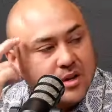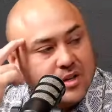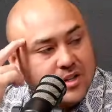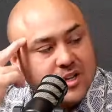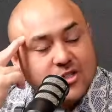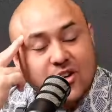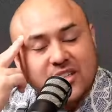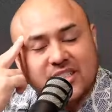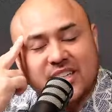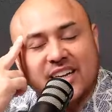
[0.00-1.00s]
It was a crazy
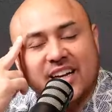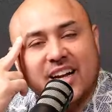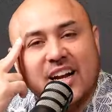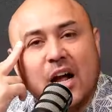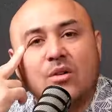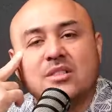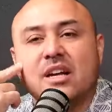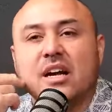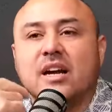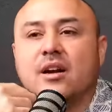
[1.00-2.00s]
day, yeah. And I was
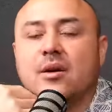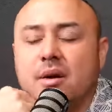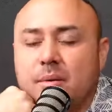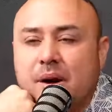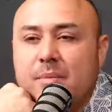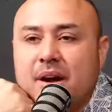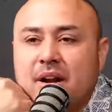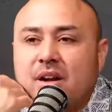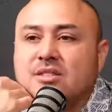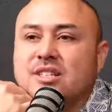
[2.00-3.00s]
like, in my mind, I
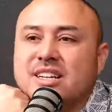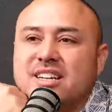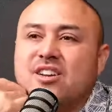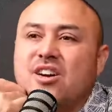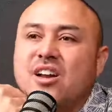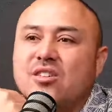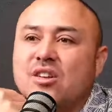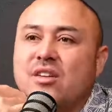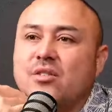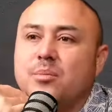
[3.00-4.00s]
was like, I don't have
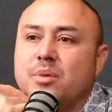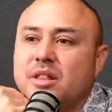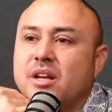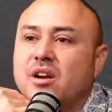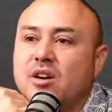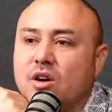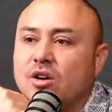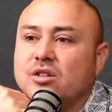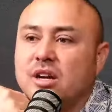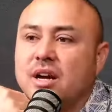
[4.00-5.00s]
to be there at all
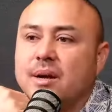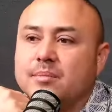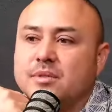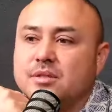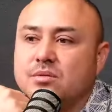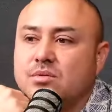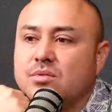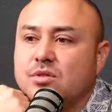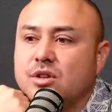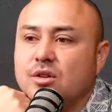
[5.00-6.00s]
times,
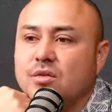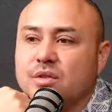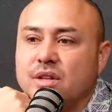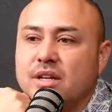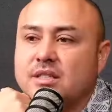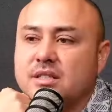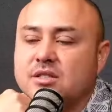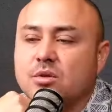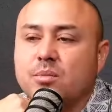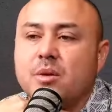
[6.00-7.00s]
for this. And so
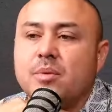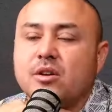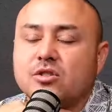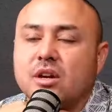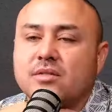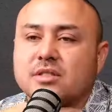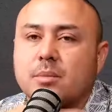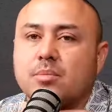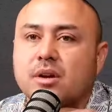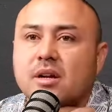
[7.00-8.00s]
maybe I'll drive
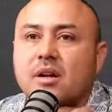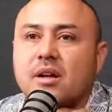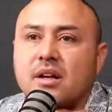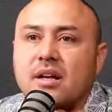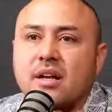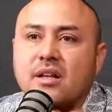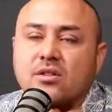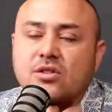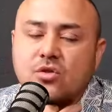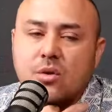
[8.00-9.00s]
separate, either
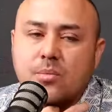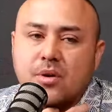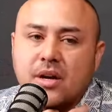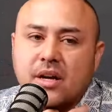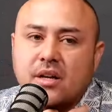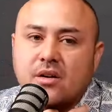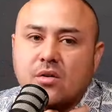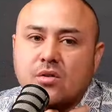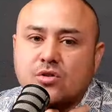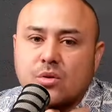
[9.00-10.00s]
show up late or
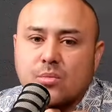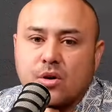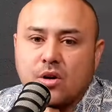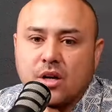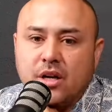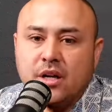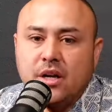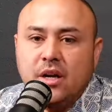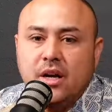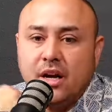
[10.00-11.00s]
show up early.
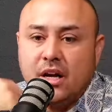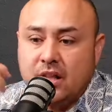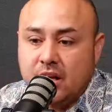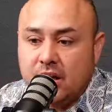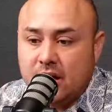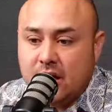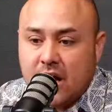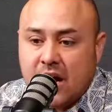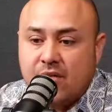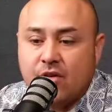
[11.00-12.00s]
And then I
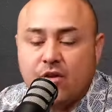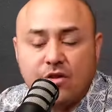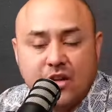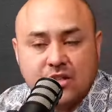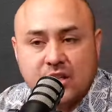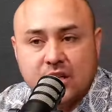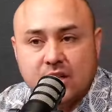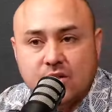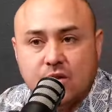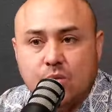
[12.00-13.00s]
have other things I need to
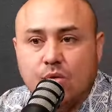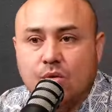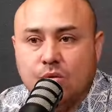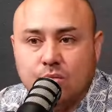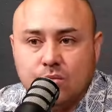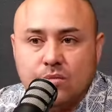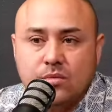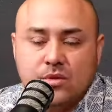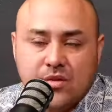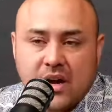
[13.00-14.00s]
do, and we'll
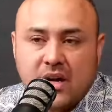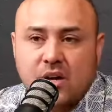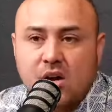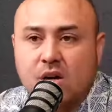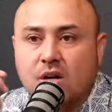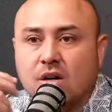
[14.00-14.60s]
divide and conquer.